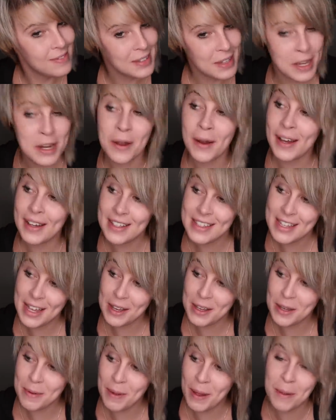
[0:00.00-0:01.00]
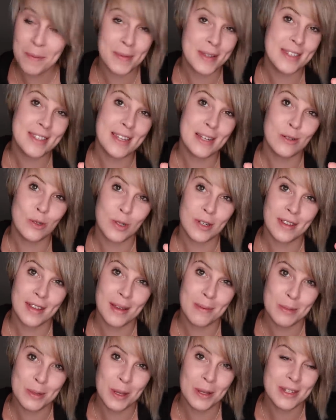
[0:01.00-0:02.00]
you know, I could tell you about mid-century
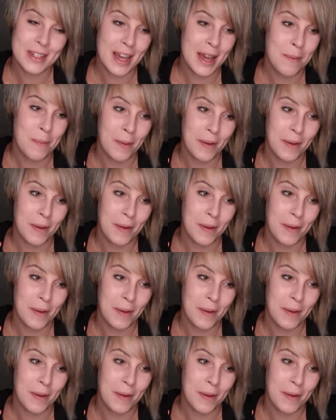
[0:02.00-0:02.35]
lamps all day,